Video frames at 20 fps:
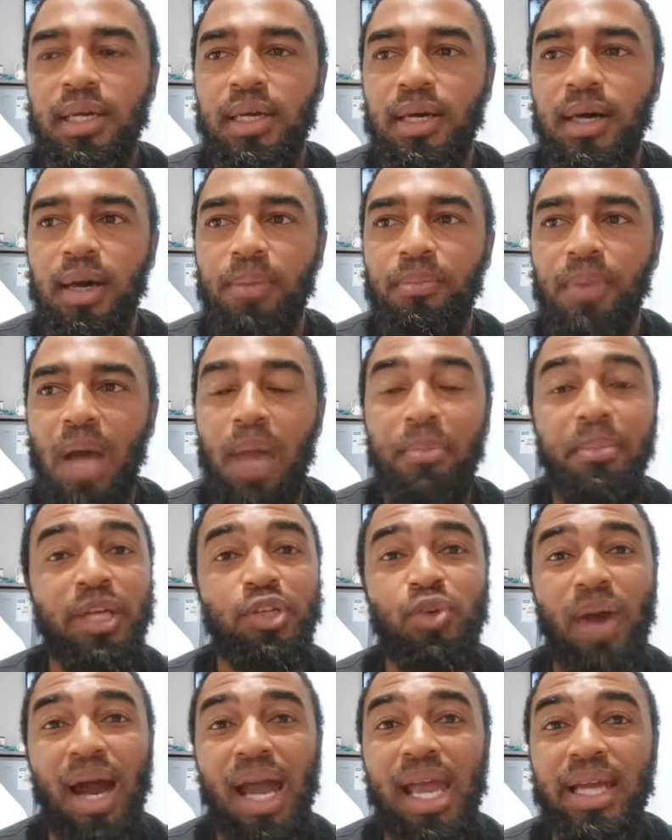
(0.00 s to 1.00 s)
Um, I met
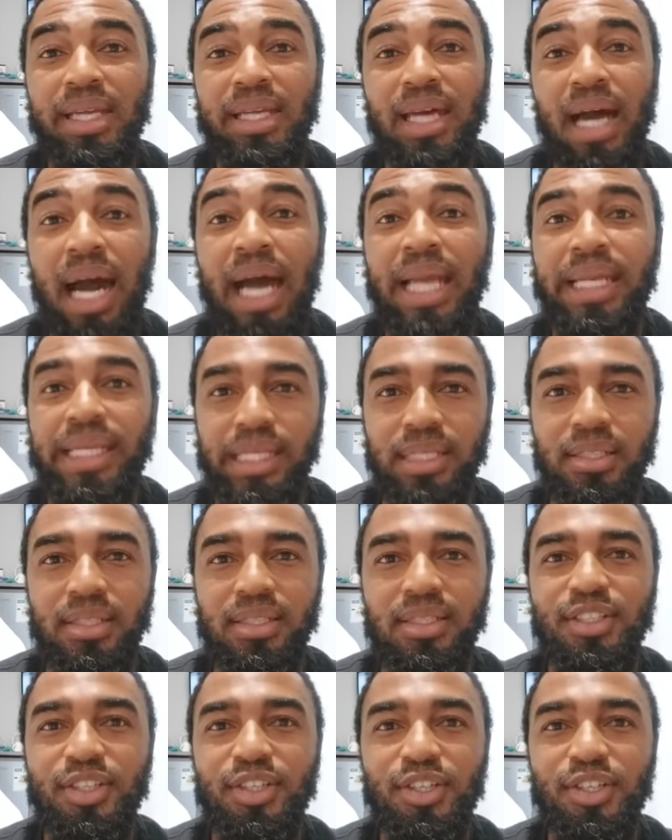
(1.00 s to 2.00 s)
Ayanda Allie,
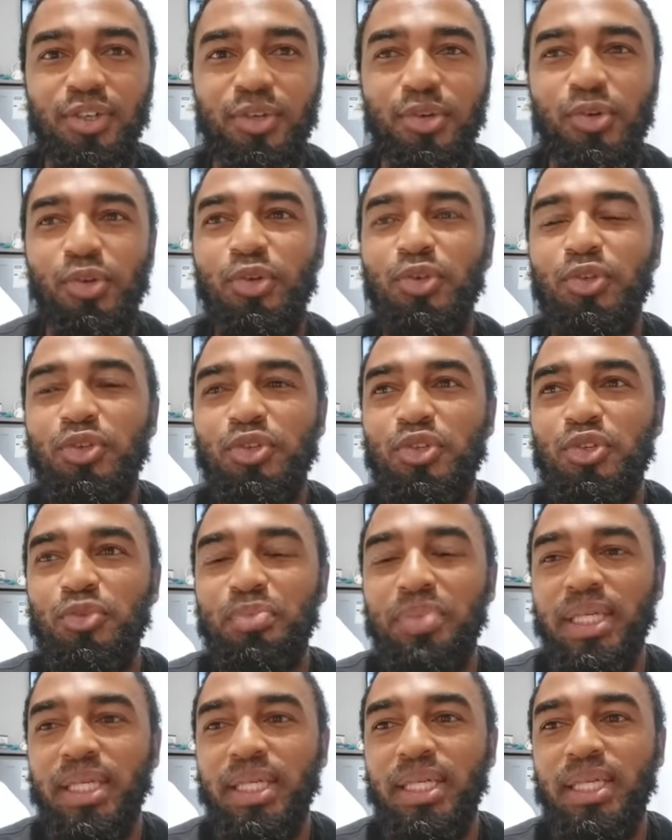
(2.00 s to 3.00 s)
you know, who used to
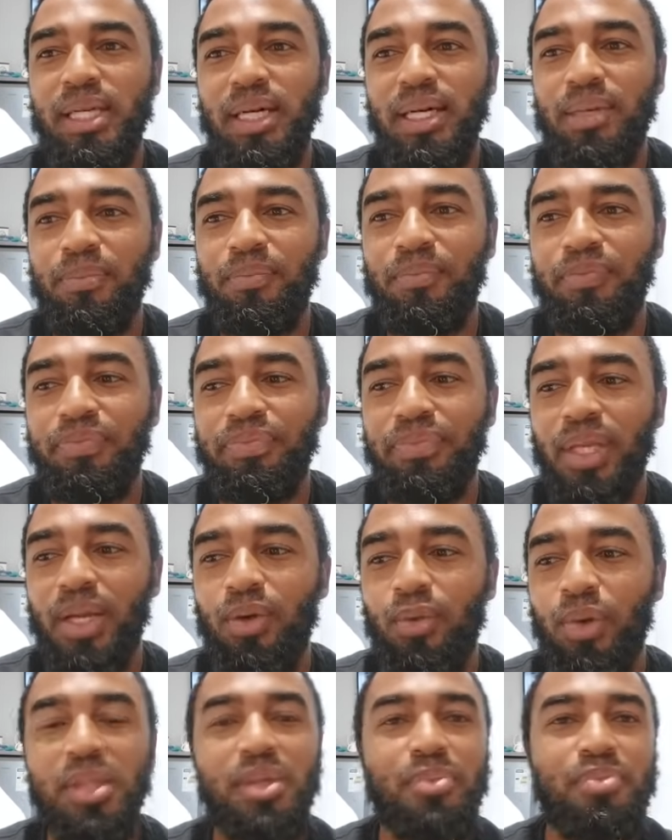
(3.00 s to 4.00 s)
be um,
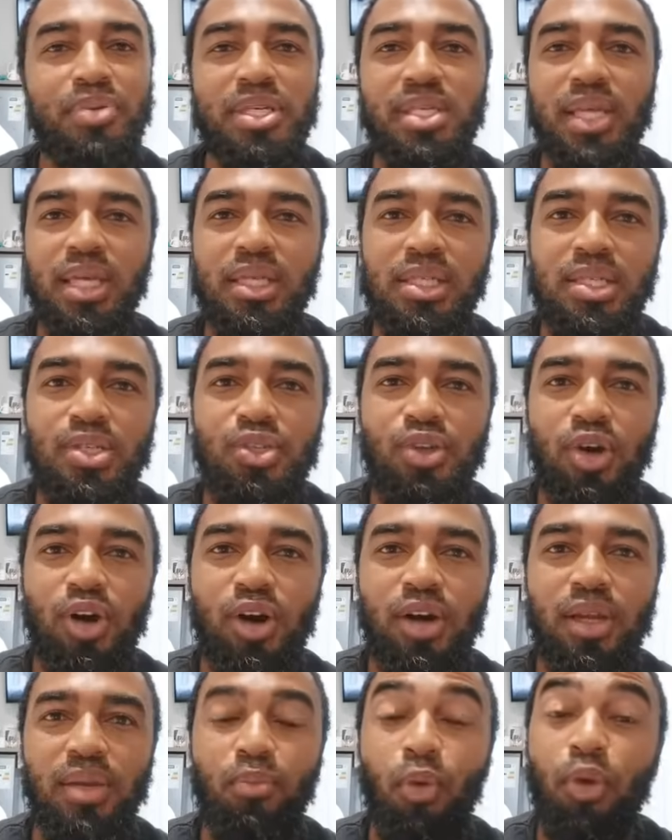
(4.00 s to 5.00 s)
one of the presenters
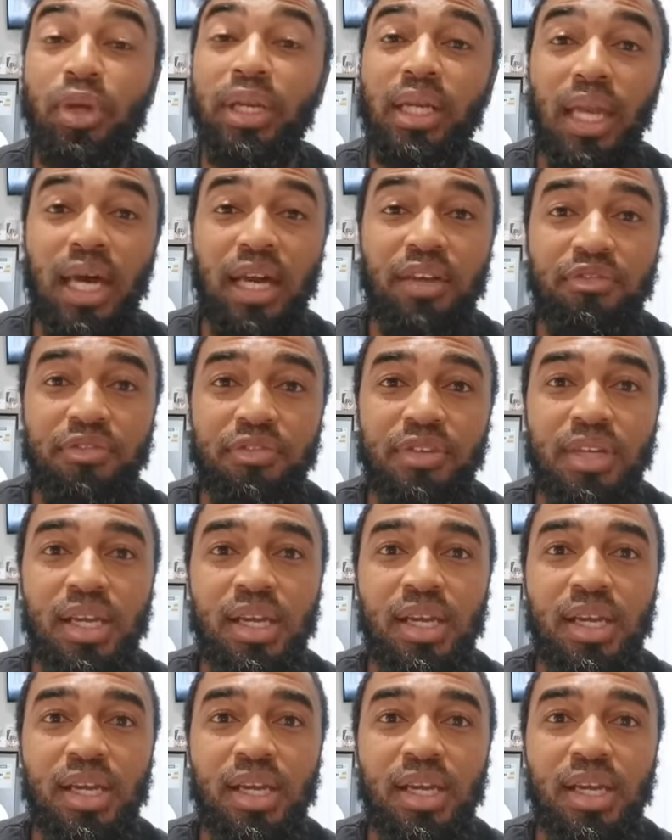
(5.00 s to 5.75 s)
on Morning Live.